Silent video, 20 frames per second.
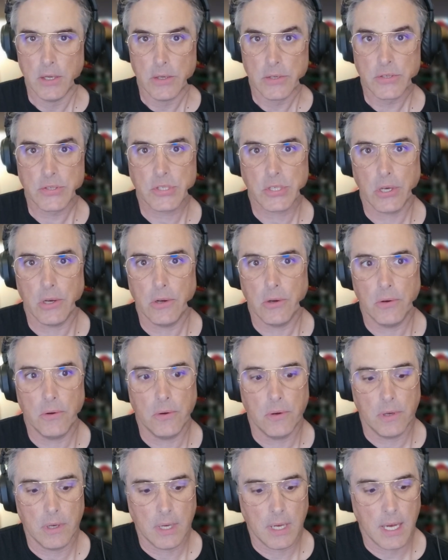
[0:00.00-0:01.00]

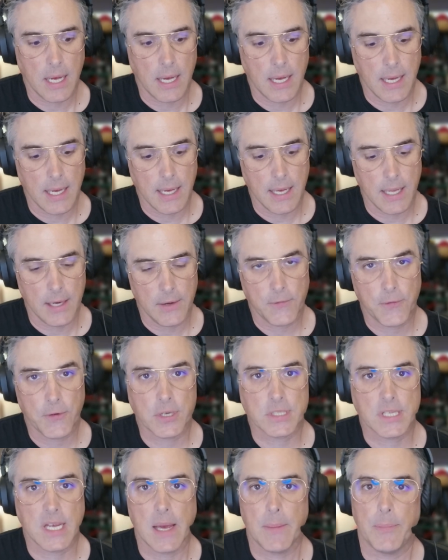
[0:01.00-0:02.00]
So for
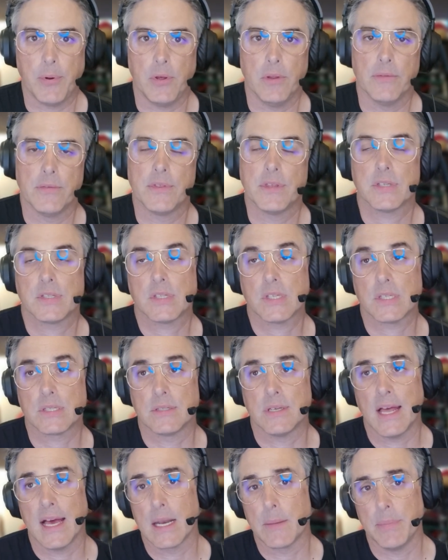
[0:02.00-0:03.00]
example, this is
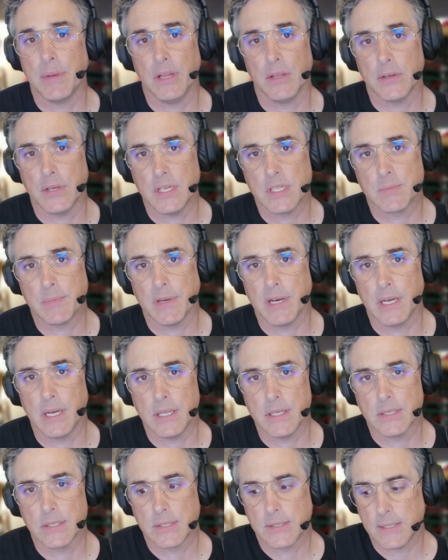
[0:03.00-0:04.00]
not abilities, but it
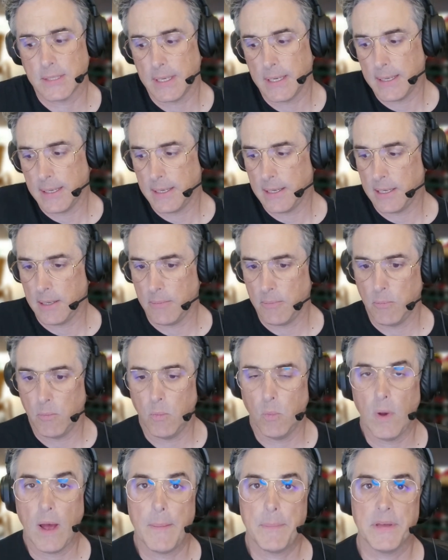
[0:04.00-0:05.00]
is
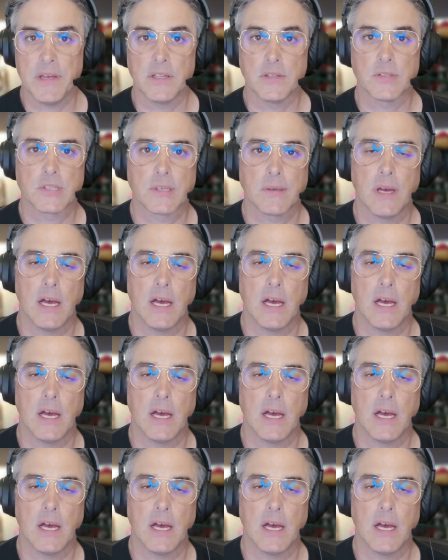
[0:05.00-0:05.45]
weapons.